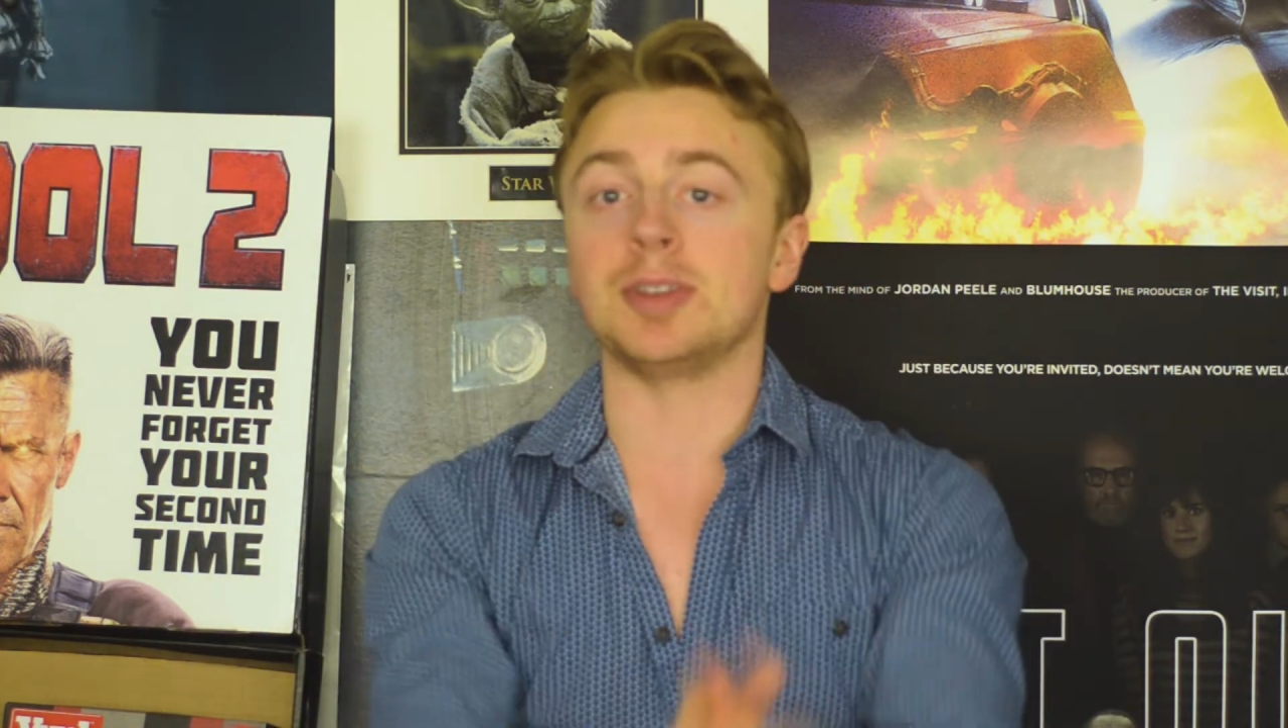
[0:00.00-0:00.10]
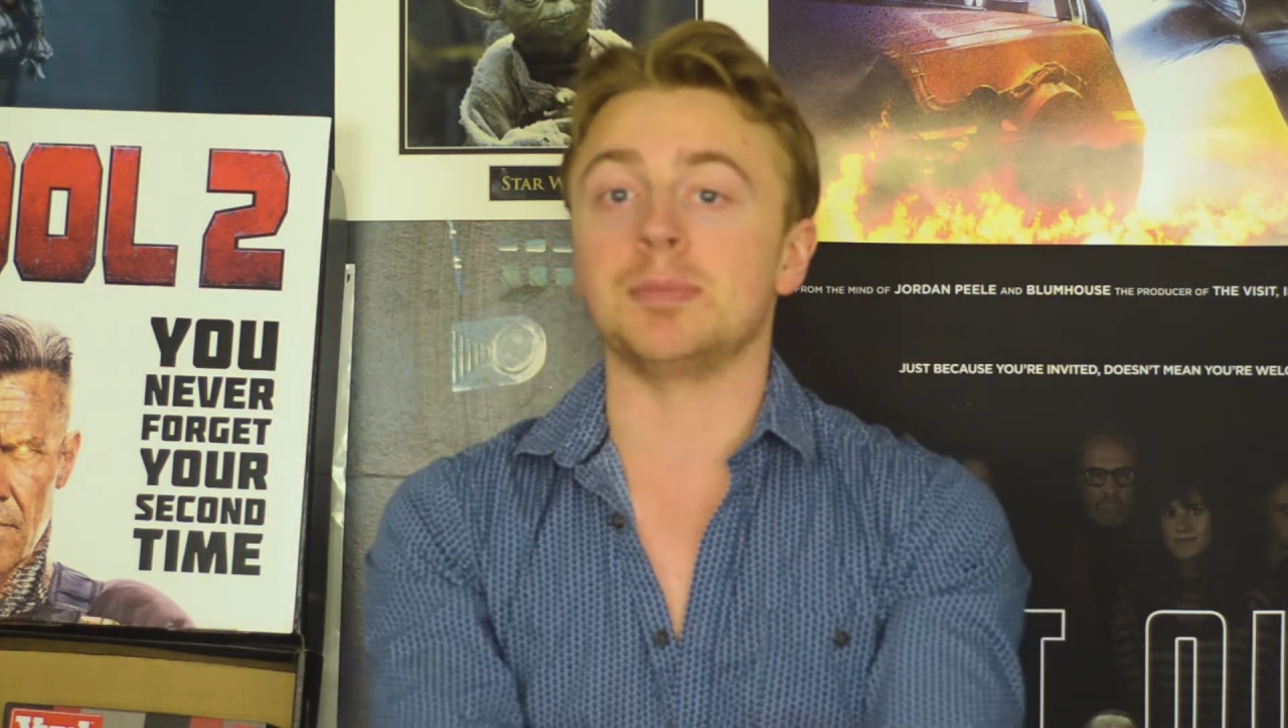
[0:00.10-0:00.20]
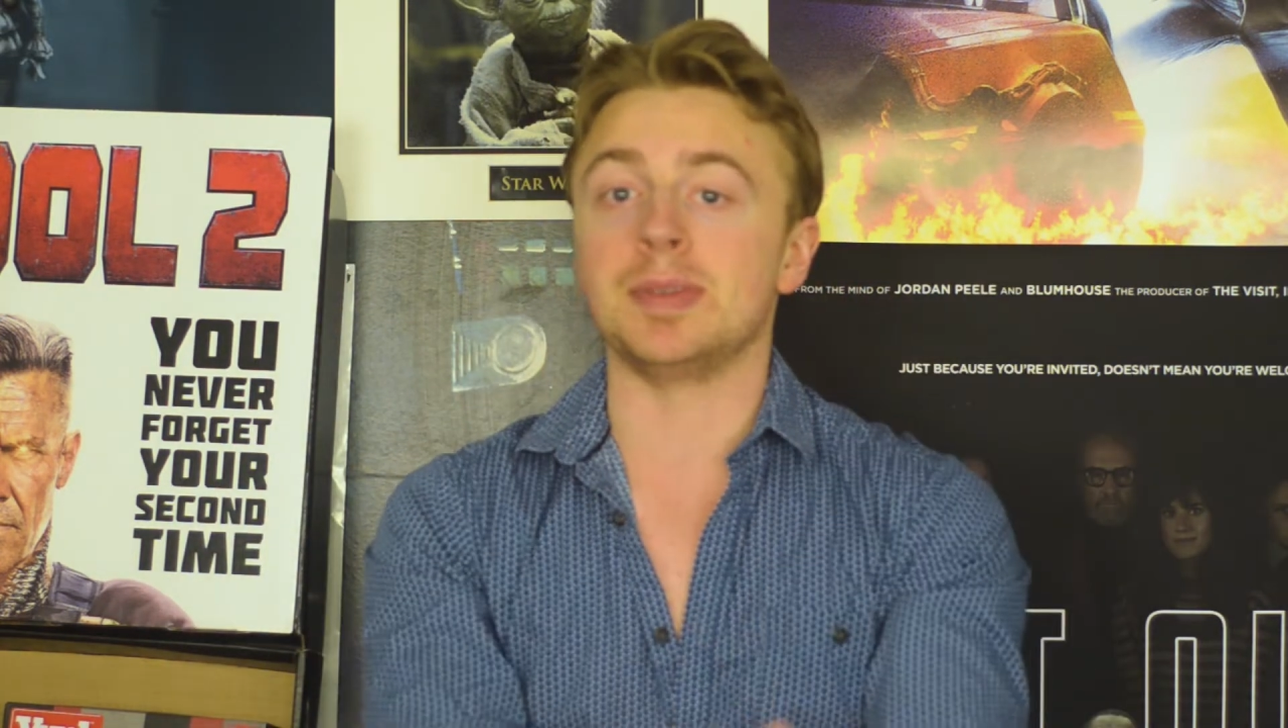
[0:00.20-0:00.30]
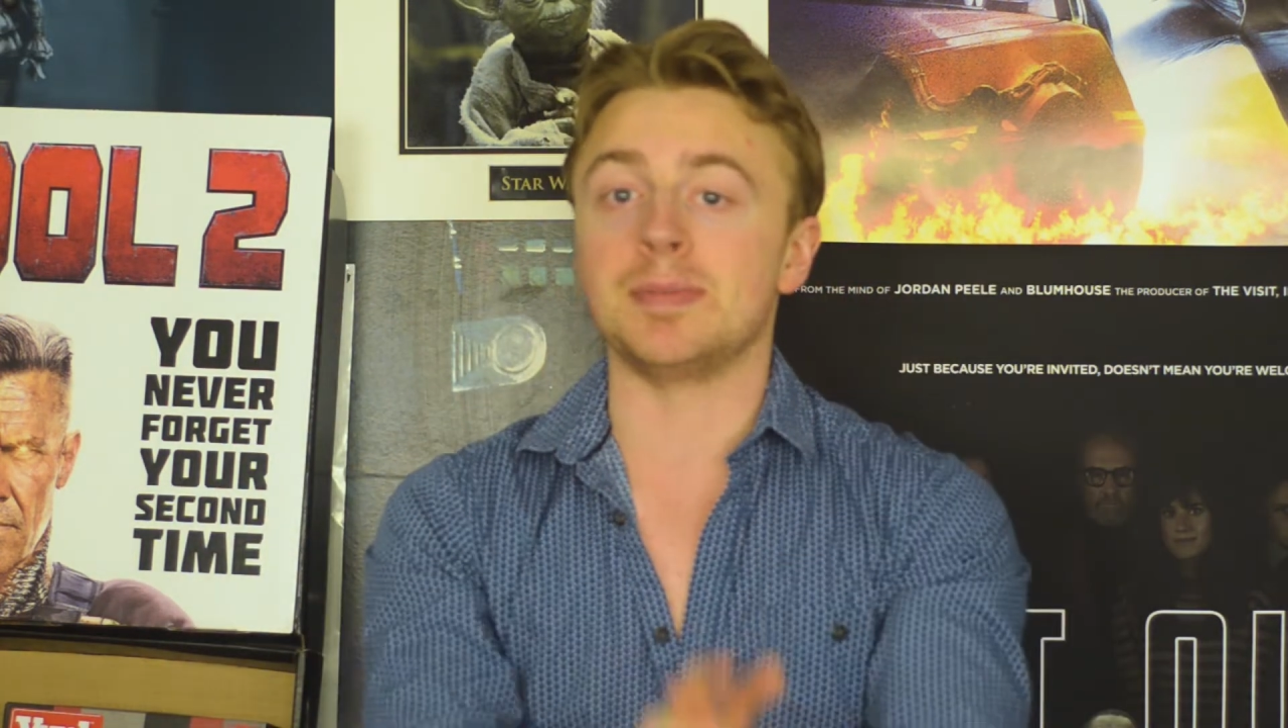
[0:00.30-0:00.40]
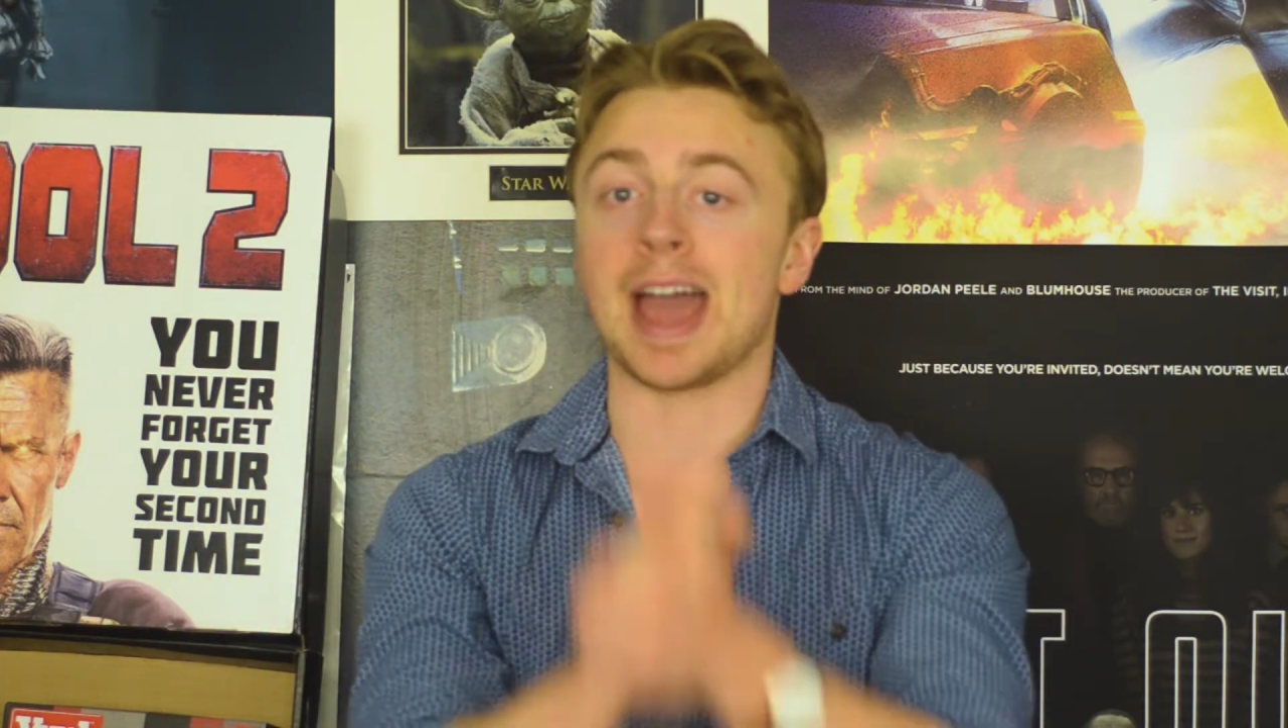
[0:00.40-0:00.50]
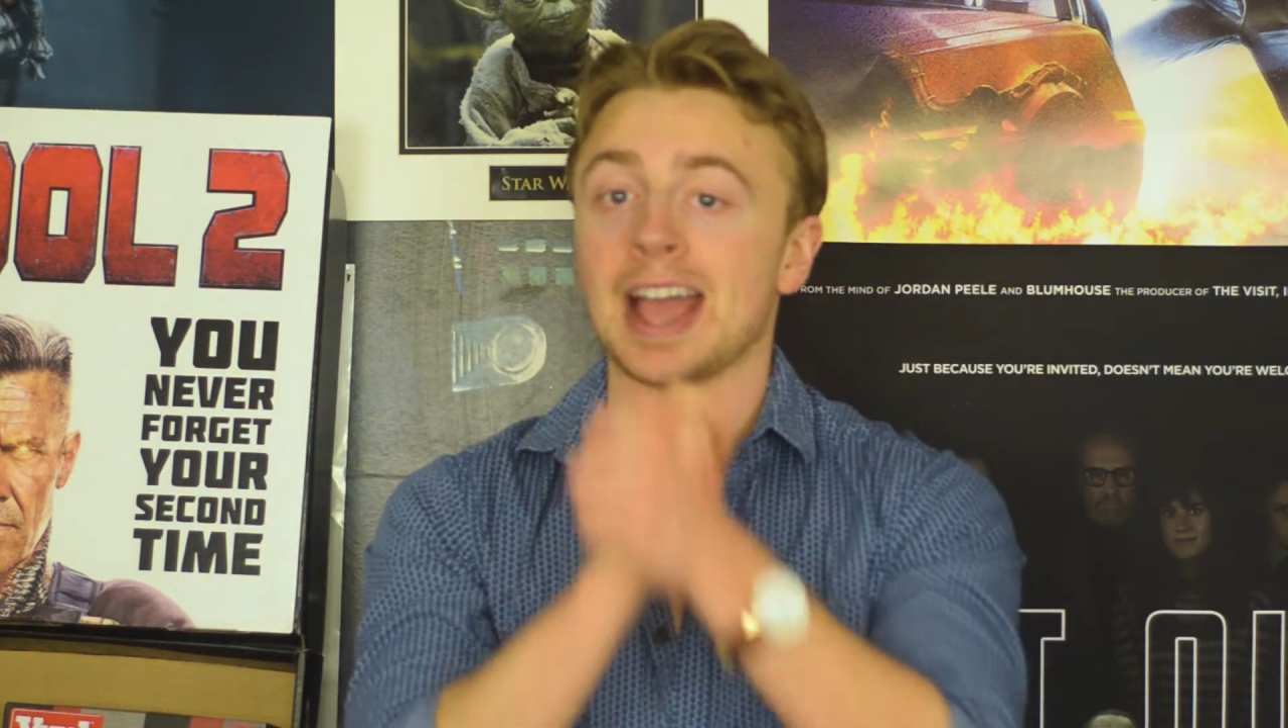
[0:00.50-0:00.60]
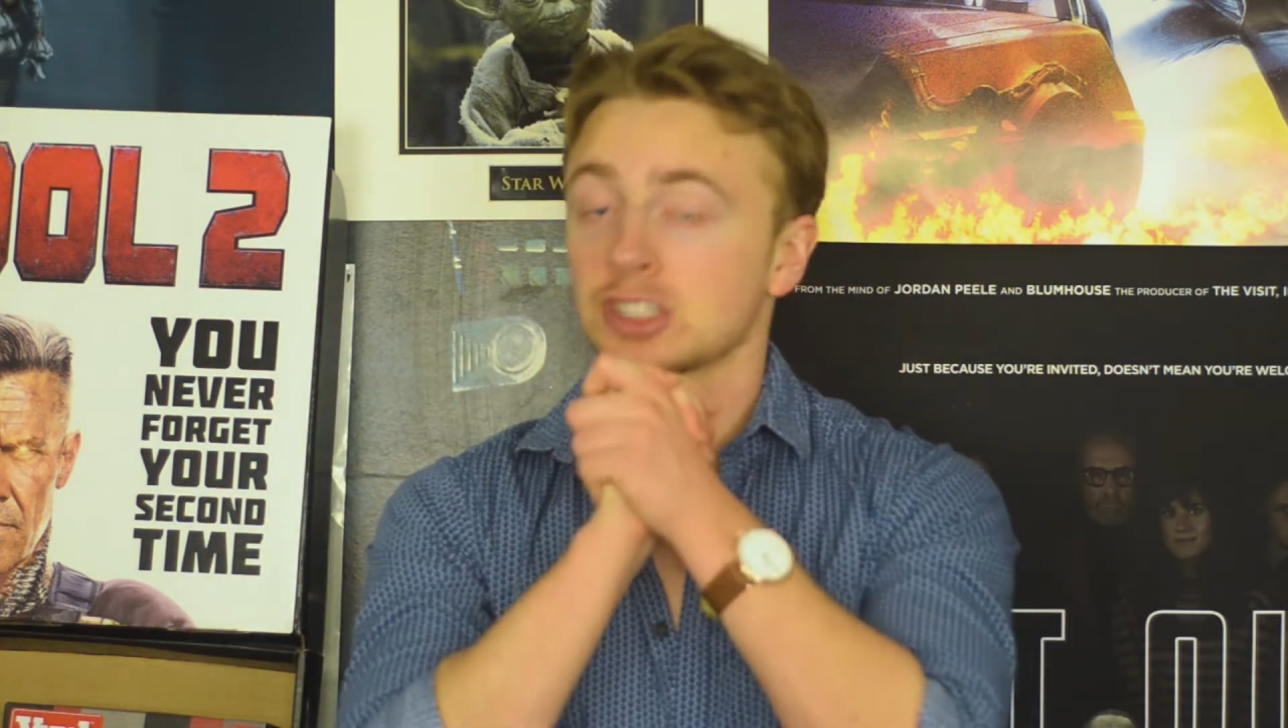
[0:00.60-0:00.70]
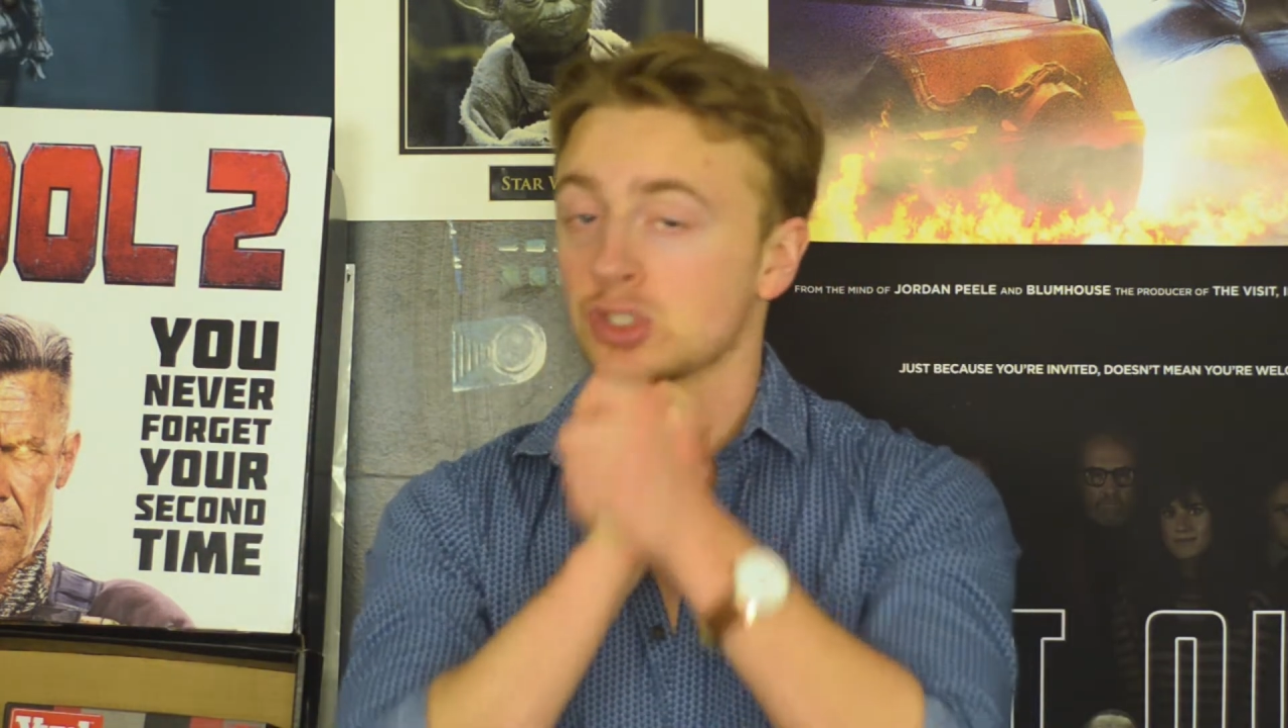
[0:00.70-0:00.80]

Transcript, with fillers: to be back.